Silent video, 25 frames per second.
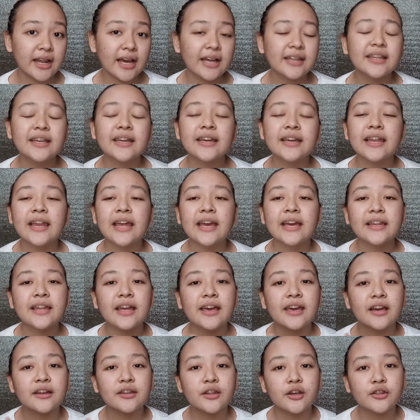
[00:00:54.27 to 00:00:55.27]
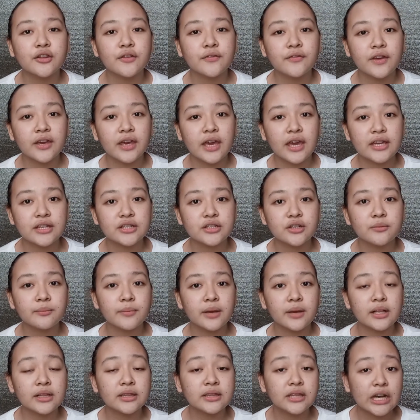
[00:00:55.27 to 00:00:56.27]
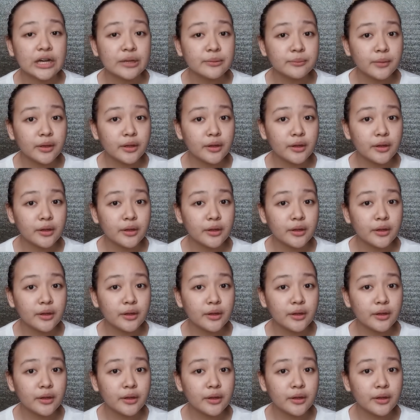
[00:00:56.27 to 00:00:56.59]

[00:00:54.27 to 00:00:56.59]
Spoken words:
At i-click na yung notification bell down